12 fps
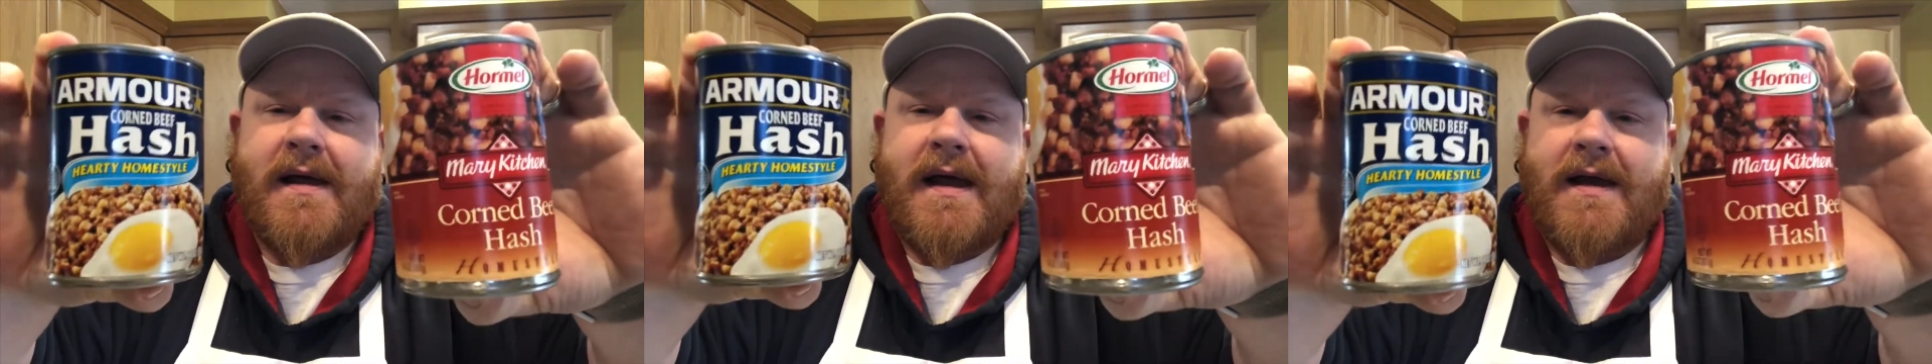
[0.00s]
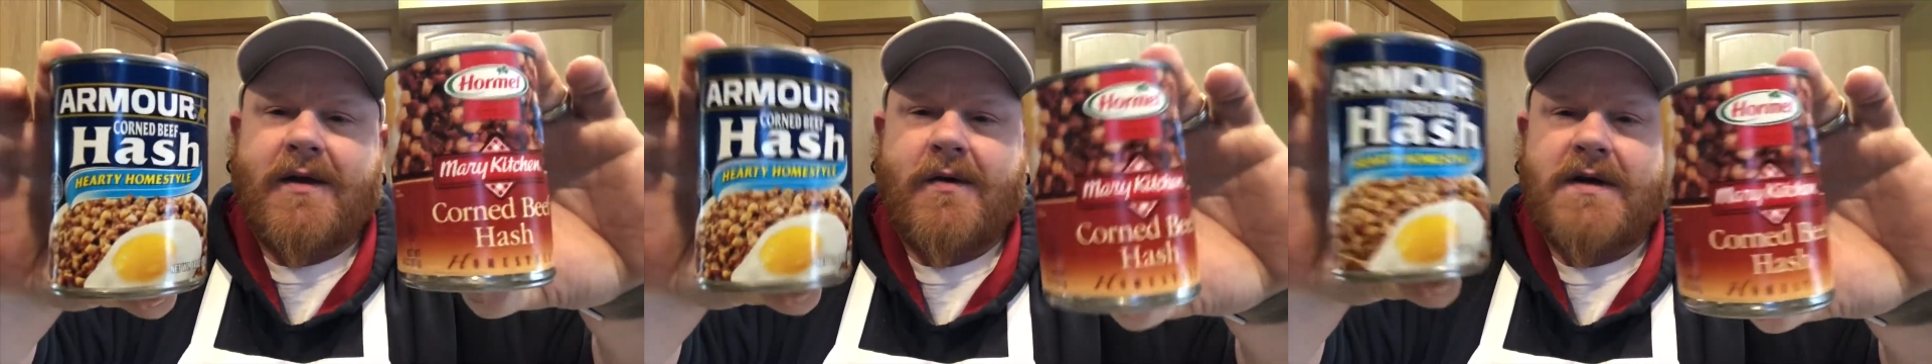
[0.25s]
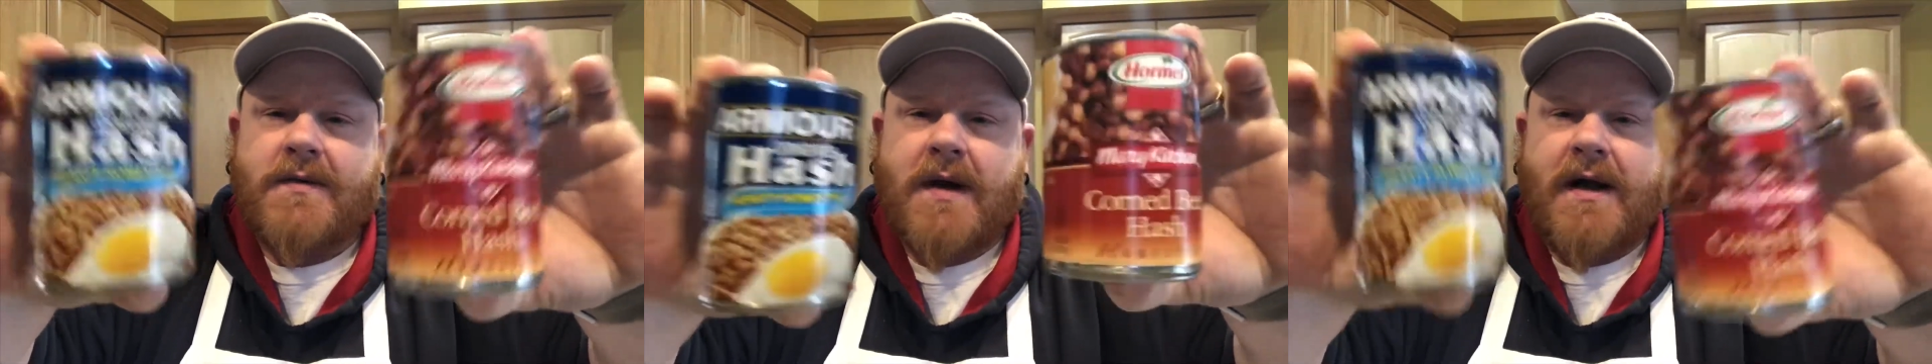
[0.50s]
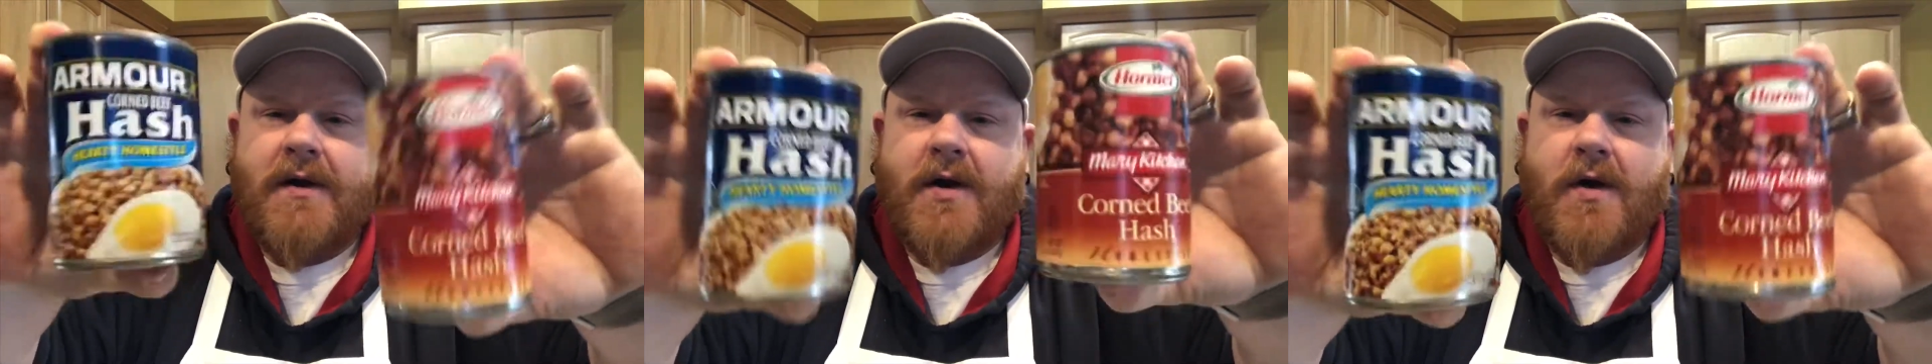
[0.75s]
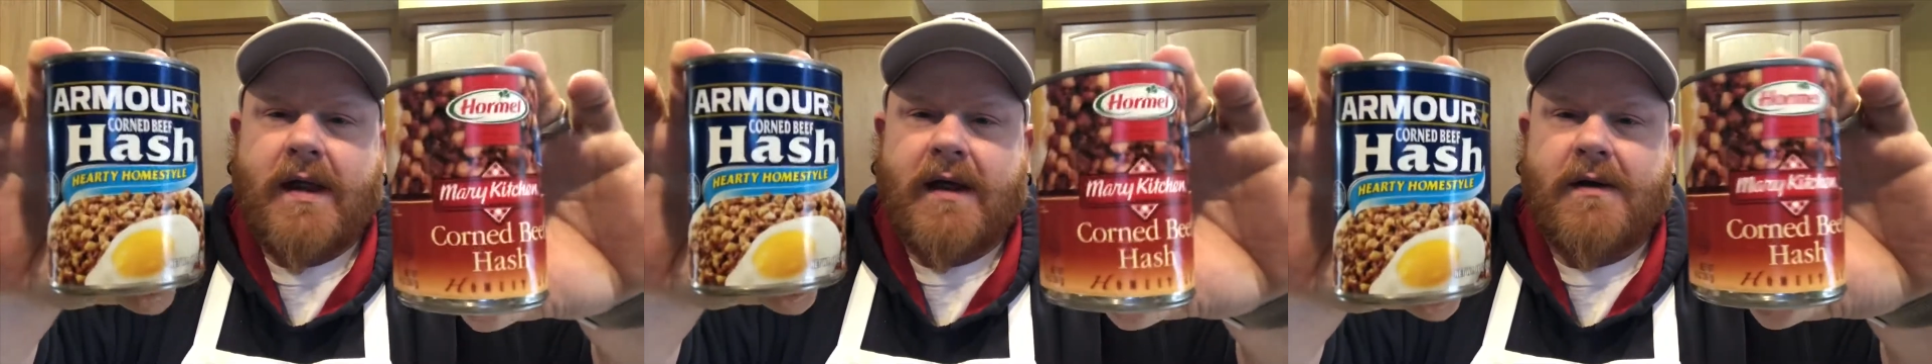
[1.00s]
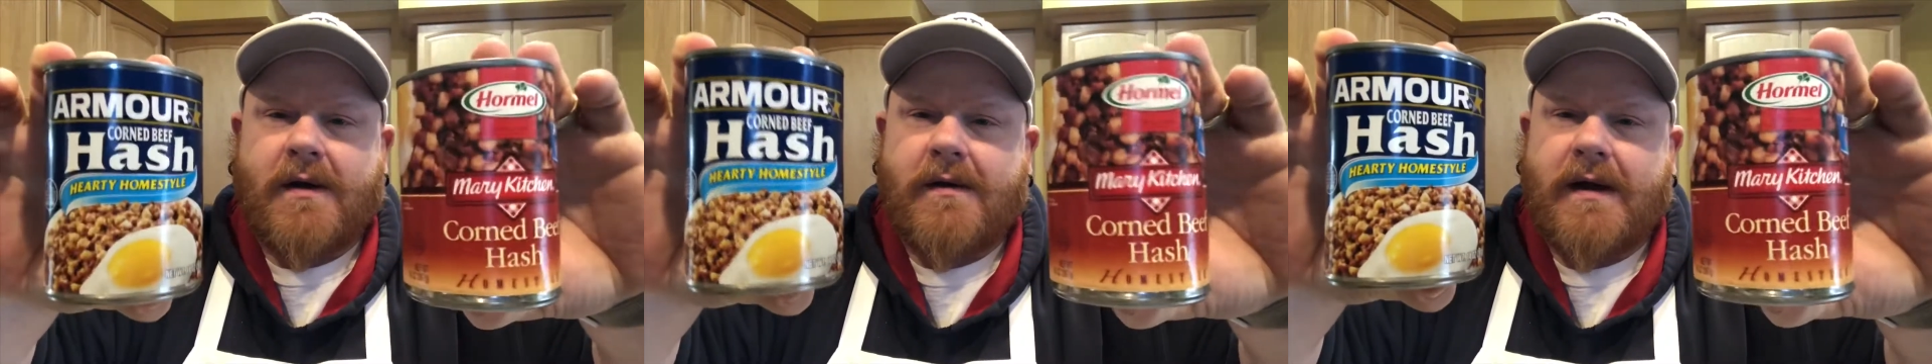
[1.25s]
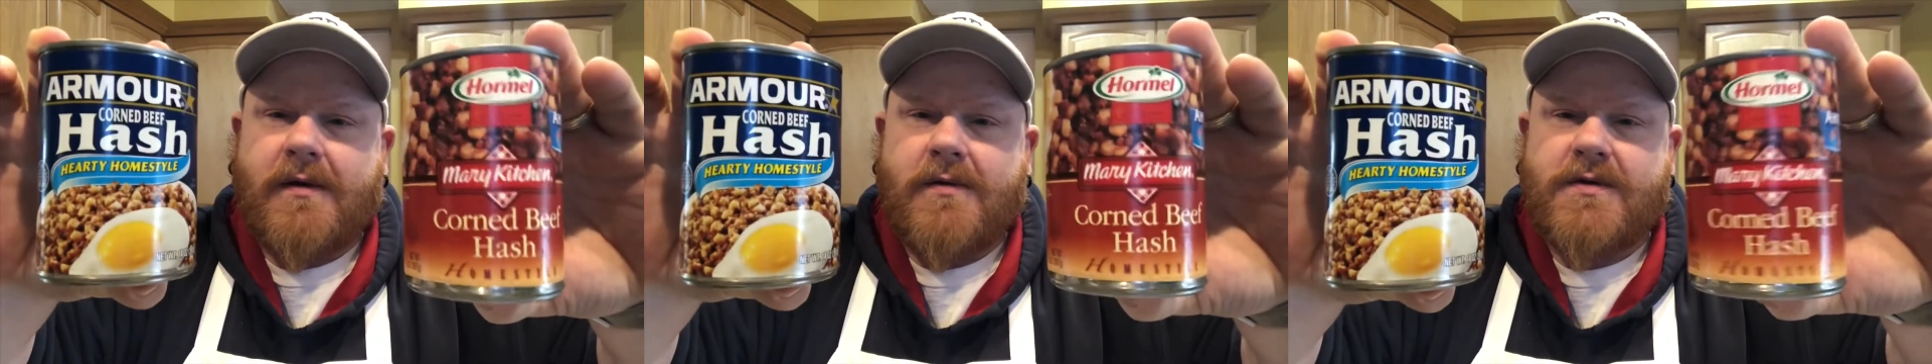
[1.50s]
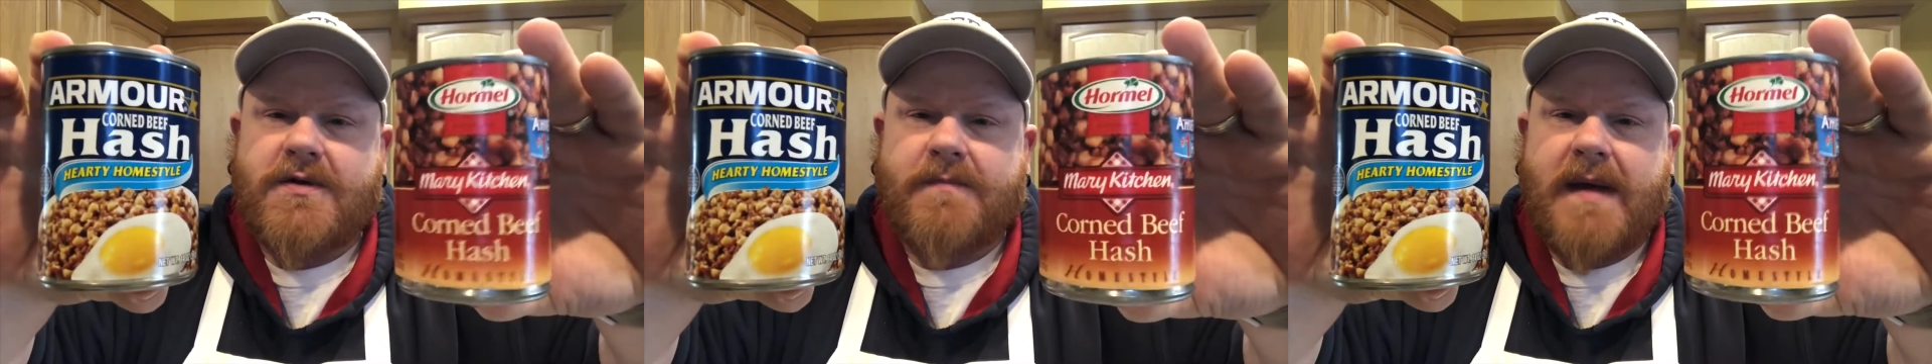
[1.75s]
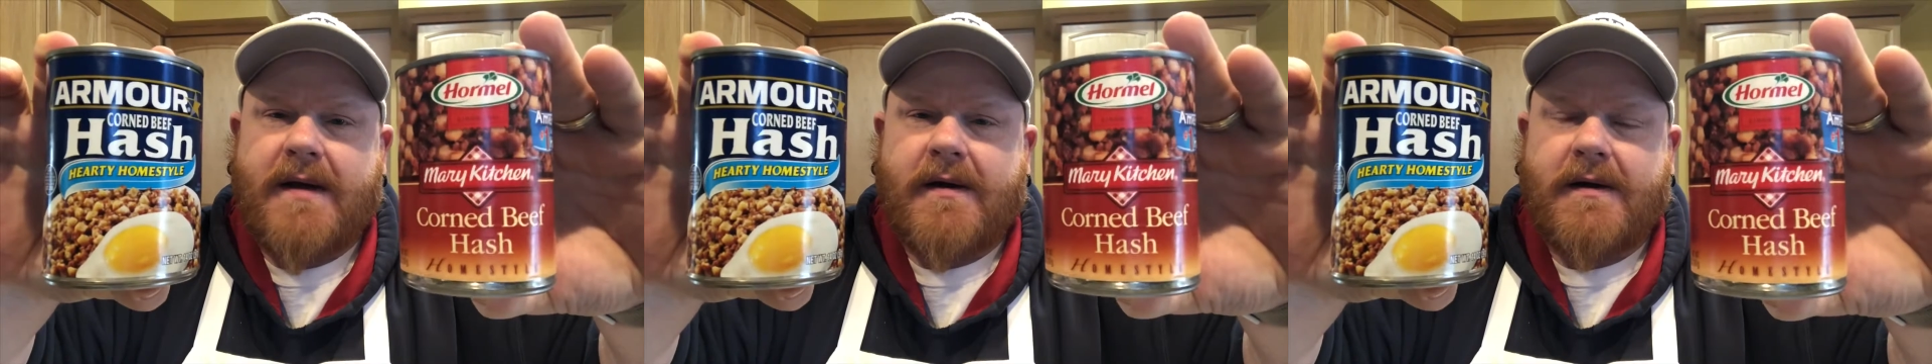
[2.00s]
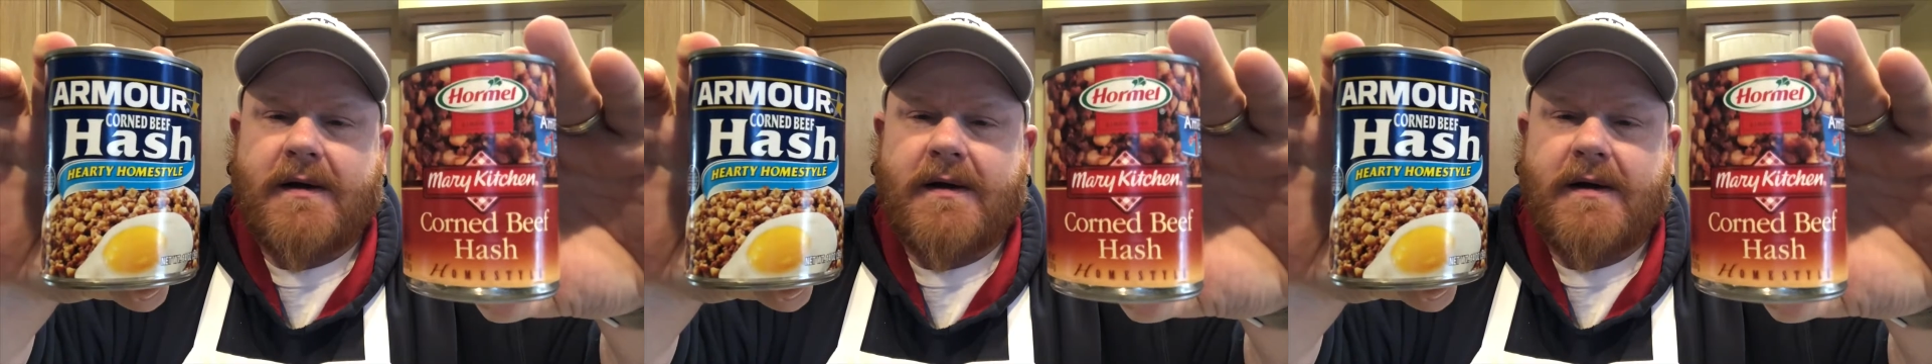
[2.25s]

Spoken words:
and you always want to know, like, all right, who's better?